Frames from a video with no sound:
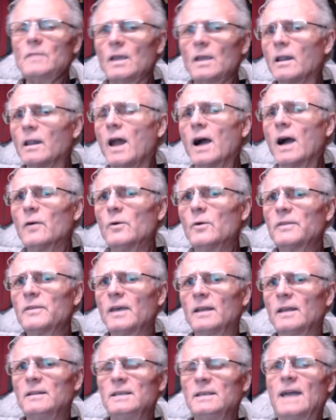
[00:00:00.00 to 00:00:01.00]
Along with
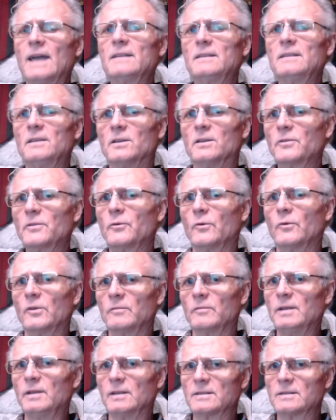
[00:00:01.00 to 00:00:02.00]
the anti-Earth would
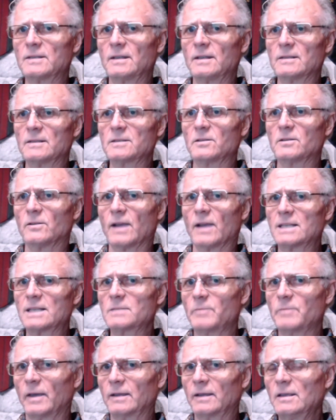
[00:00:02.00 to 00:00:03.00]
have been a sinister
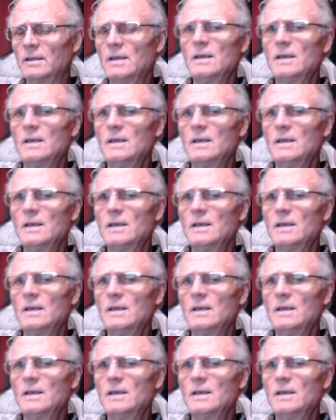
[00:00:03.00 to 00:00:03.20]
aspect,